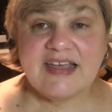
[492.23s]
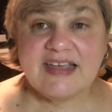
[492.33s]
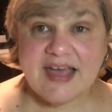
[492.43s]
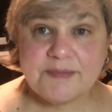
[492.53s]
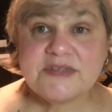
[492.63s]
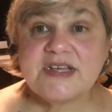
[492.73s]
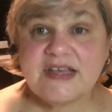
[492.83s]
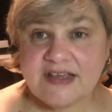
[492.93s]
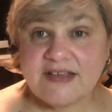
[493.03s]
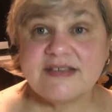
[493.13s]
kept
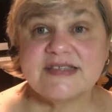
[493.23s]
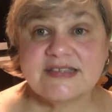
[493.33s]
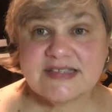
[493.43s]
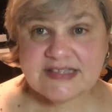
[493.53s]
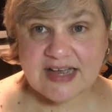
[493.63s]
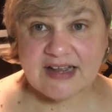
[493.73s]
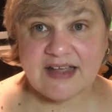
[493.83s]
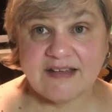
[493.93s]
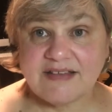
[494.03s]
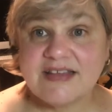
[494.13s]
his
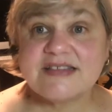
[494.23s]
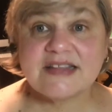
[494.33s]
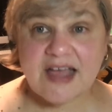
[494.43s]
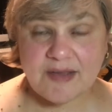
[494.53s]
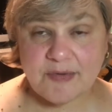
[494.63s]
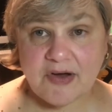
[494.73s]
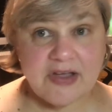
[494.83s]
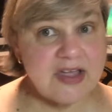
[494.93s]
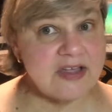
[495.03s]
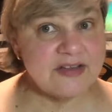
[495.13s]
study, his
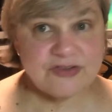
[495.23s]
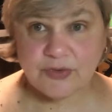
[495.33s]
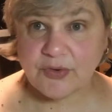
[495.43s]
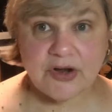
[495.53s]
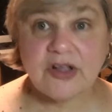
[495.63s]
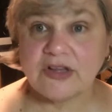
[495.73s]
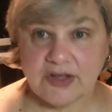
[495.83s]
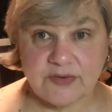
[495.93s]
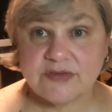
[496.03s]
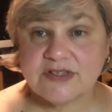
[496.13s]
library door
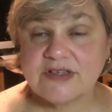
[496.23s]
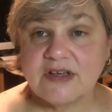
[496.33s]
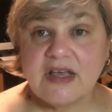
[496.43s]
closed.